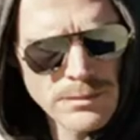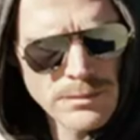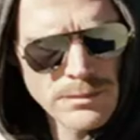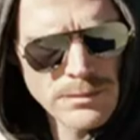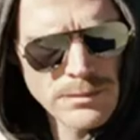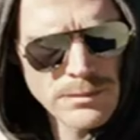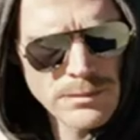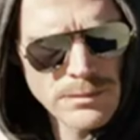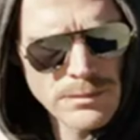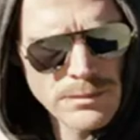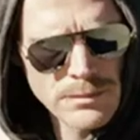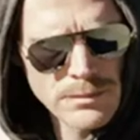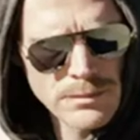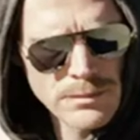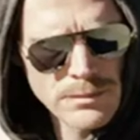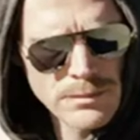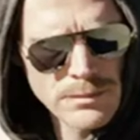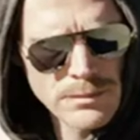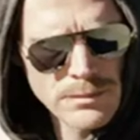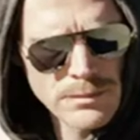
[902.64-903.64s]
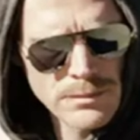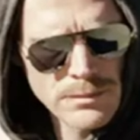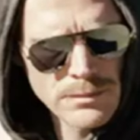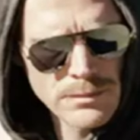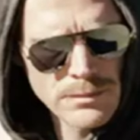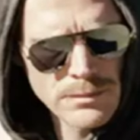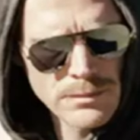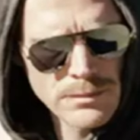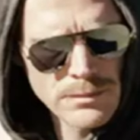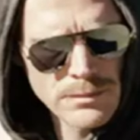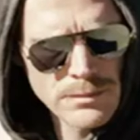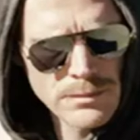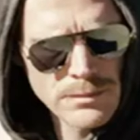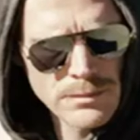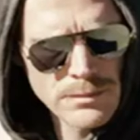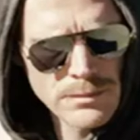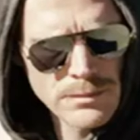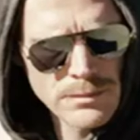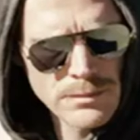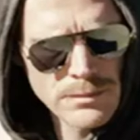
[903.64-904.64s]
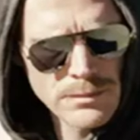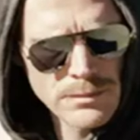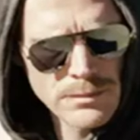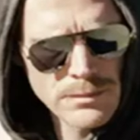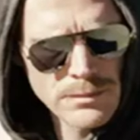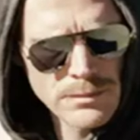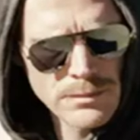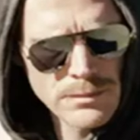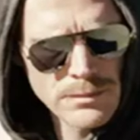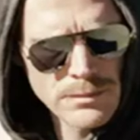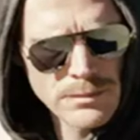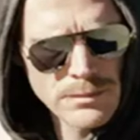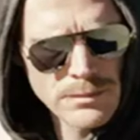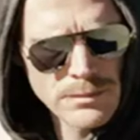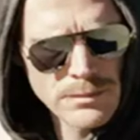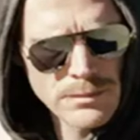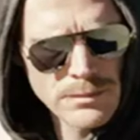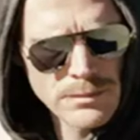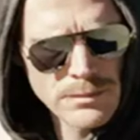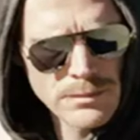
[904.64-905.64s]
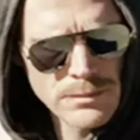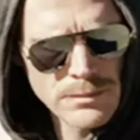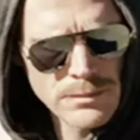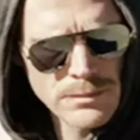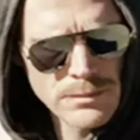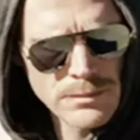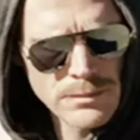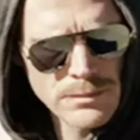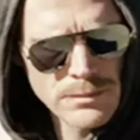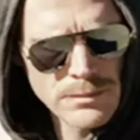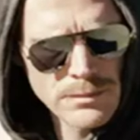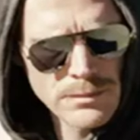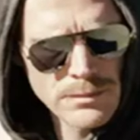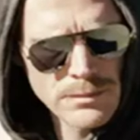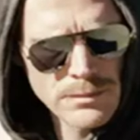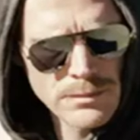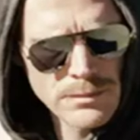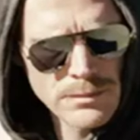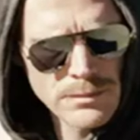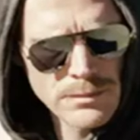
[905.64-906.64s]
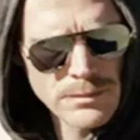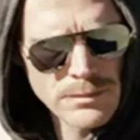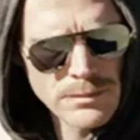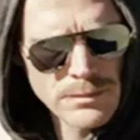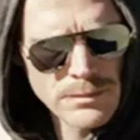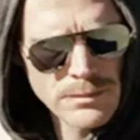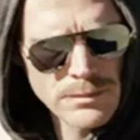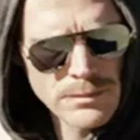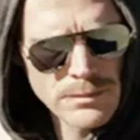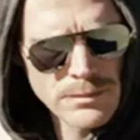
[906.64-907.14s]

[no speech]